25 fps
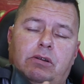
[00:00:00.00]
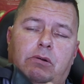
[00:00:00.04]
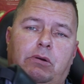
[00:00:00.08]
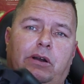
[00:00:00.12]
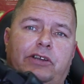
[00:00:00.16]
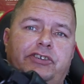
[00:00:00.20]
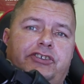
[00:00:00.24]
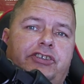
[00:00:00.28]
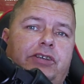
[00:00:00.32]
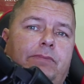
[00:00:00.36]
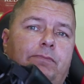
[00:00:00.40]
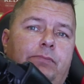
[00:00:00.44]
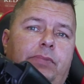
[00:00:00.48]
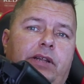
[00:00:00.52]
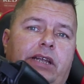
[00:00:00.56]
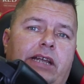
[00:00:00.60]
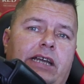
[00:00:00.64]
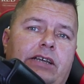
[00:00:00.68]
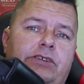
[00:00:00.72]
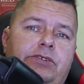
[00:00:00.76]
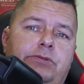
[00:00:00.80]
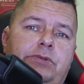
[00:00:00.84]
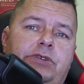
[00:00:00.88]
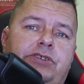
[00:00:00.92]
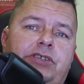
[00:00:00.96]
Quite simply,
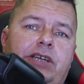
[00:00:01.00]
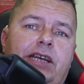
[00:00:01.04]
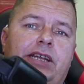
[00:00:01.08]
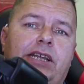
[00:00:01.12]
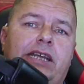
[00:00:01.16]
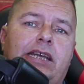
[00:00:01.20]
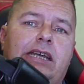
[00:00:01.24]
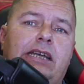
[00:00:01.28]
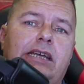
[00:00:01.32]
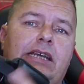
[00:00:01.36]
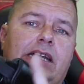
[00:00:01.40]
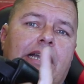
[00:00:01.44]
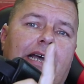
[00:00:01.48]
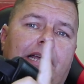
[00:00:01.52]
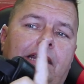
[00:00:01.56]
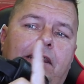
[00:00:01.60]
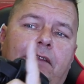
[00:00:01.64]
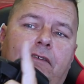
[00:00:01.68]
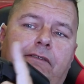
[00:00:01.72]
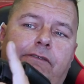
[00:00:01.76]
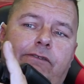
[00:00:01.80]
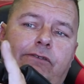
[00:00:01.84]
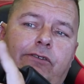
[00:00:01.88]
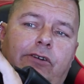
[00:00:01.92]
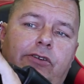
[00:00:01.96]
as we said here, at
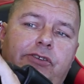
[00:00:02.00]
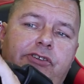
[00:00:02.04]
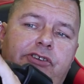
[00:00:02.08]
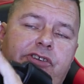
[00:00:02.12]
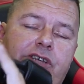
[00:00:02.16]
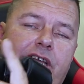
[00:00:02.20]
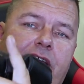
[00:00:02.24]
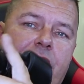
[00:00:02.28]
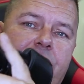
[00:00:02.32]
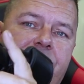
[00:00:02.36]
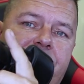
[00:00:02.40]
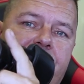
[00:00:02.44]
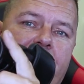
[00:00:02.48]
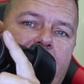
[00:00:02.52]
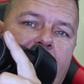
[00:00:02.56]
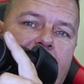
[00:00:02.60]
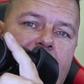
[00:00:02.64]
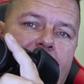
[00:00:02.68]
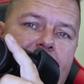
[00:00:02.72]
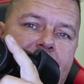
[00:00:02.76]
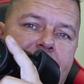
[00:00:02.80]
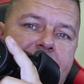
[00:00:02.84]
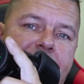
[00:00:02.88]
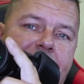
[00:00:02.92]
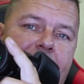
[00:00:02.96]
the front is the
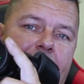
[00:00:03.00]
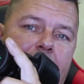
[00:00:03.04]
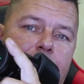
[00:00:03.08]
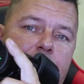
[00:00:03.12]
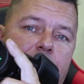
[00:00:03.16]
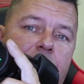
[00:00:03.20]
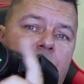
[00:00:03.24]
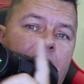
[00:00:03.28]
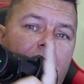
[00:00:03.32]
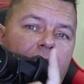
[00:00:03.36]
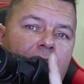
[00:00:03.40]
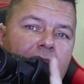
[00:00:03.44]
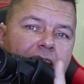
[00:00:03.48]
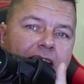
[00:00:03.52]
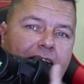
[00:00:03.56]
lens element.